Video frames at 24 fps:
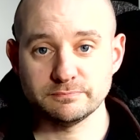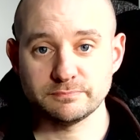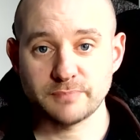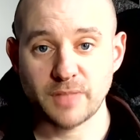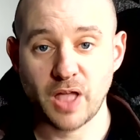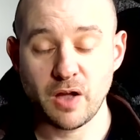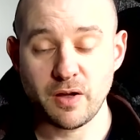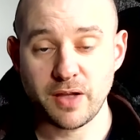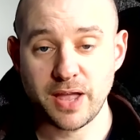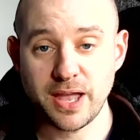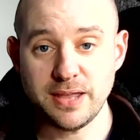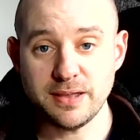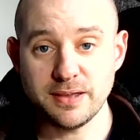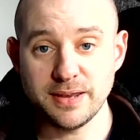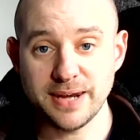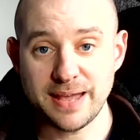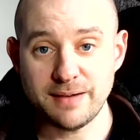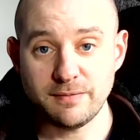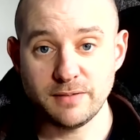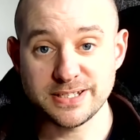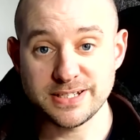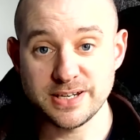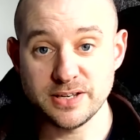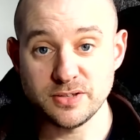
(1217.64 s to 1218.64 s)
Okay, you're now
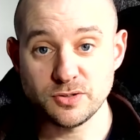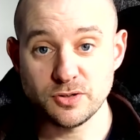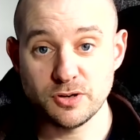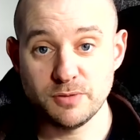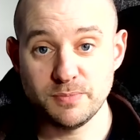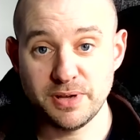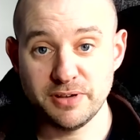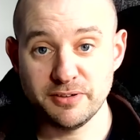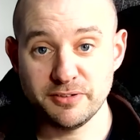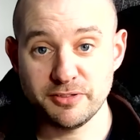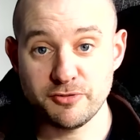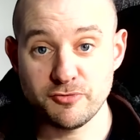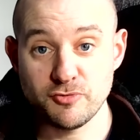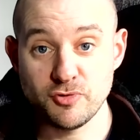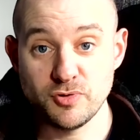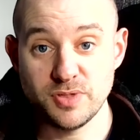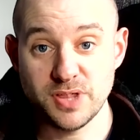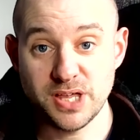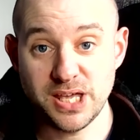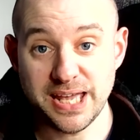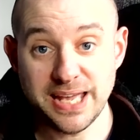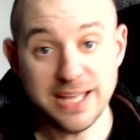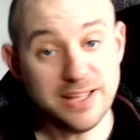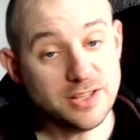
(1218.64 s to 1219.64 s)
listening to me through
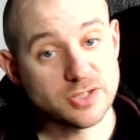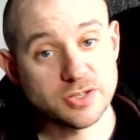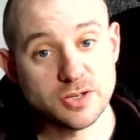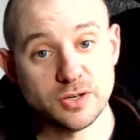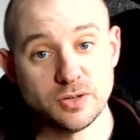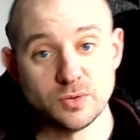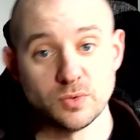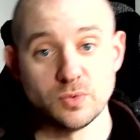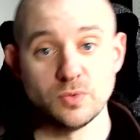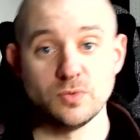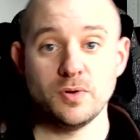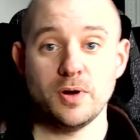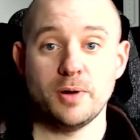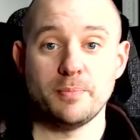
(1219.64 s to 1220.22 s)
the internal